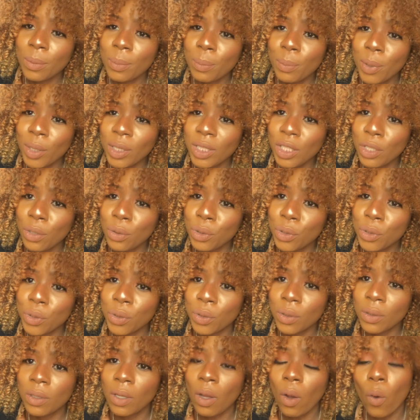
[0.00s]
body
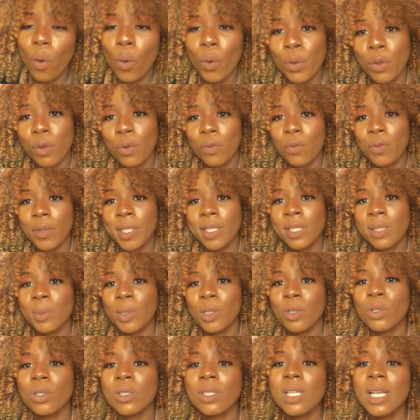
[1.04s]
lotion on your face,
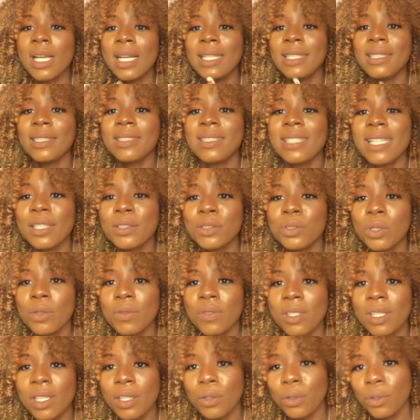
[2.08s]
because the texture of the
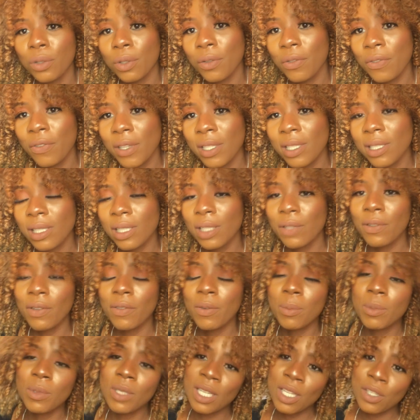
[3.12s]
skin on your face is different
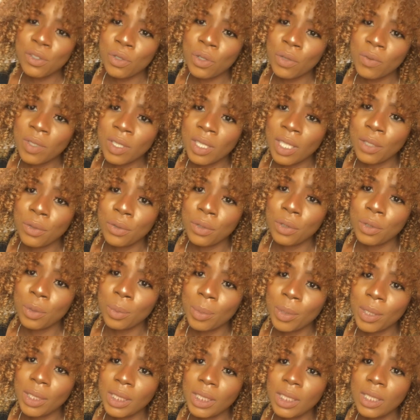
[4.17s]
from the texture of the skin on your
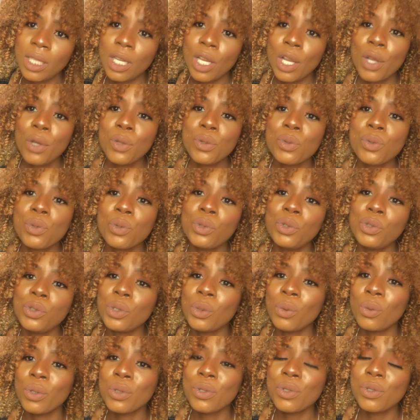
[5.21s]
body. So you
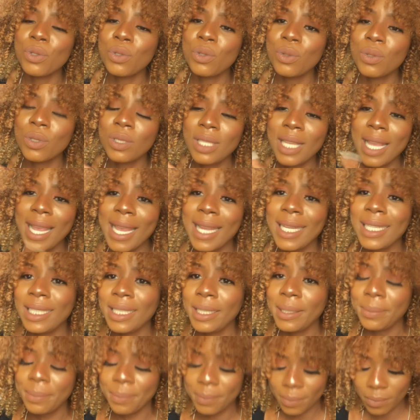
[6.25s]
don't want to use
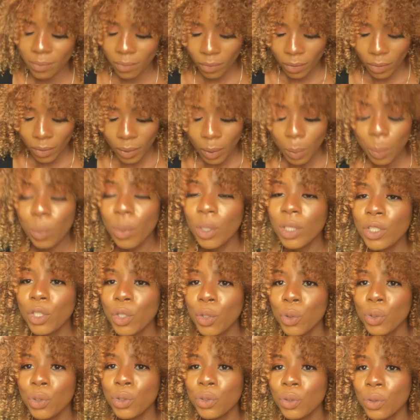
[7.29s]
any body
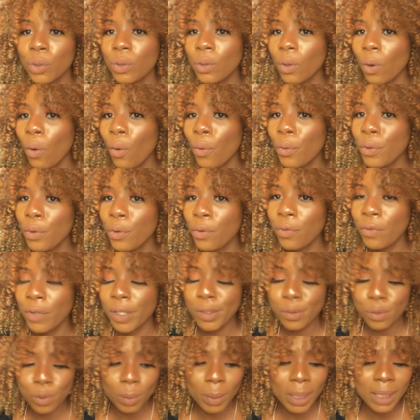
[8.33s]
lotion on your
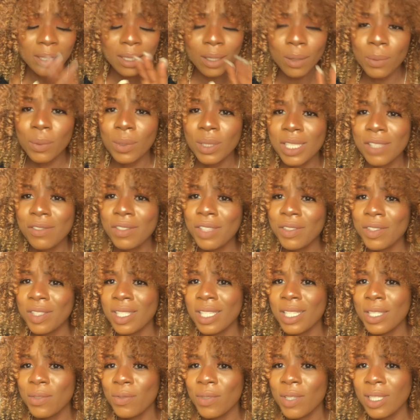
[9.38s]
face, no matter what. Even if it
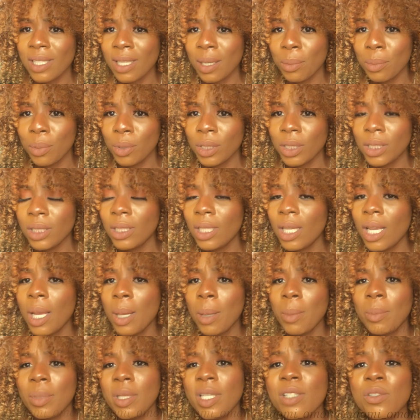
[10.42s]
says face and body,
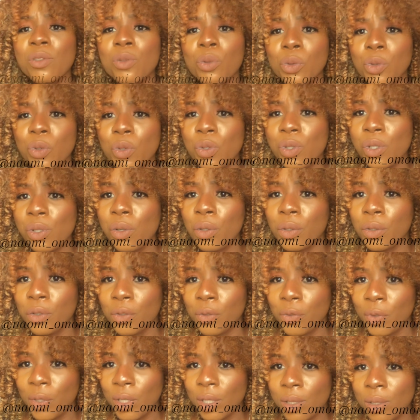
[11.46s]
please don't use it on your
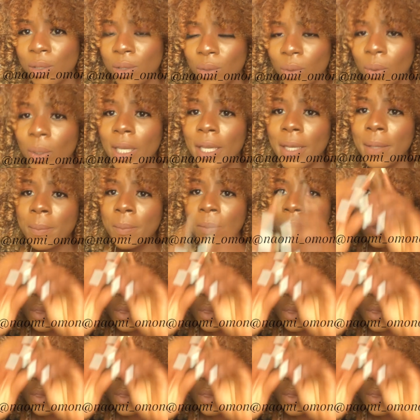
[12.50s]
face, okay?